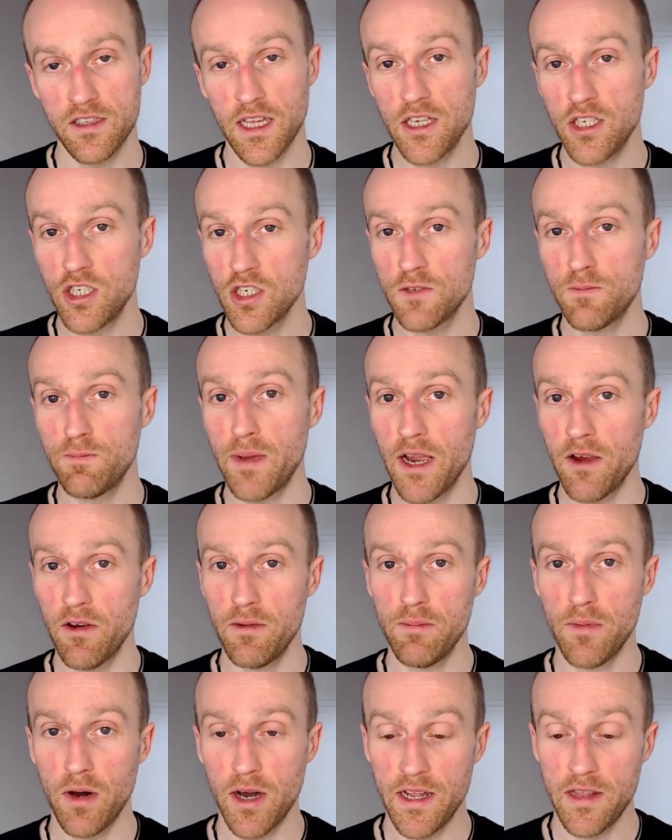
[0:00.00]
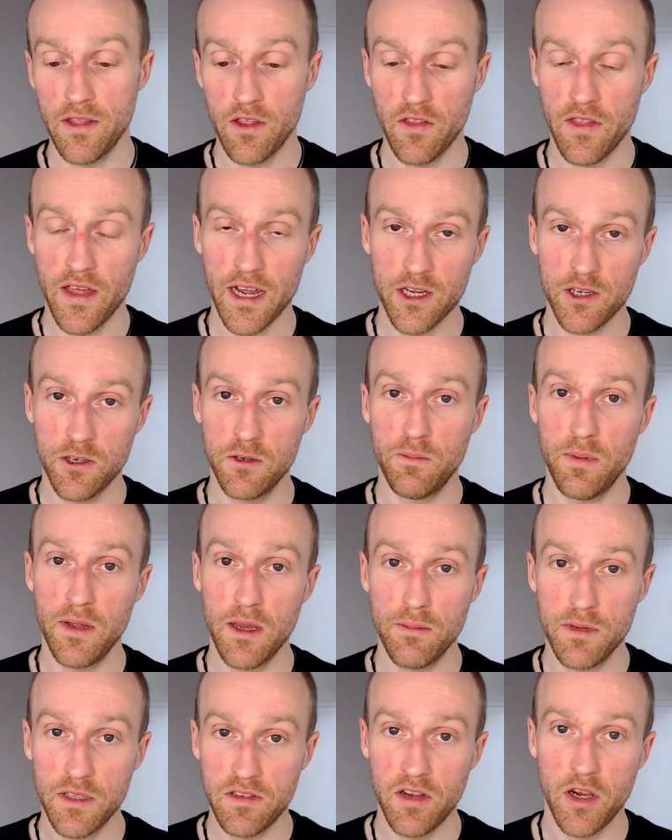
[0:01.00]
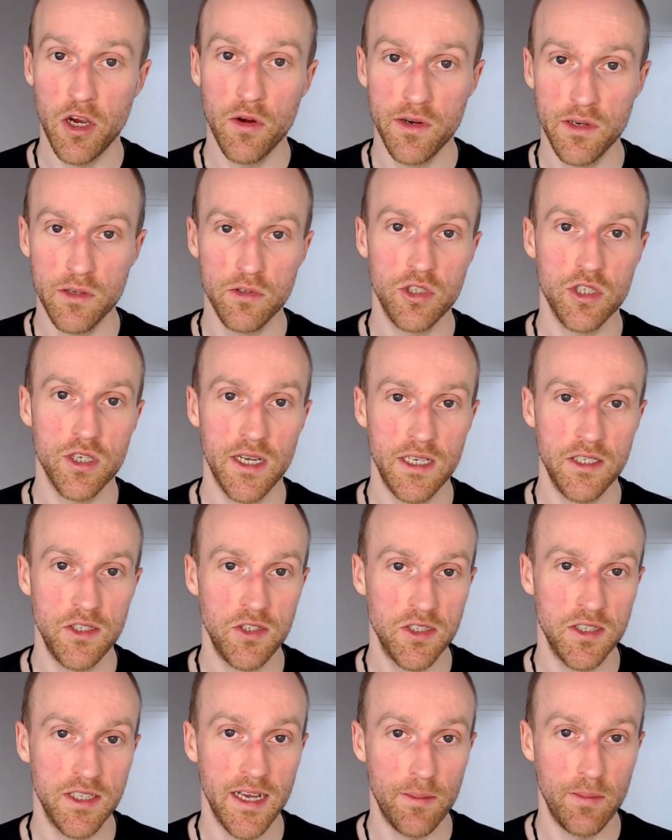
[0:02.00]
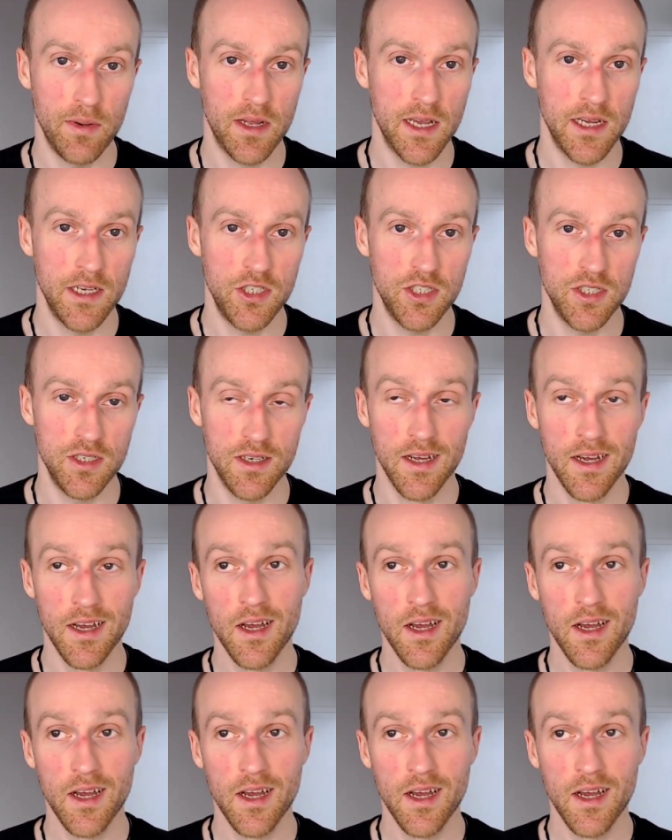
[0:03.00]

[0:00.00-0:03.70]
then just bear in mind that that could be a material change to the application,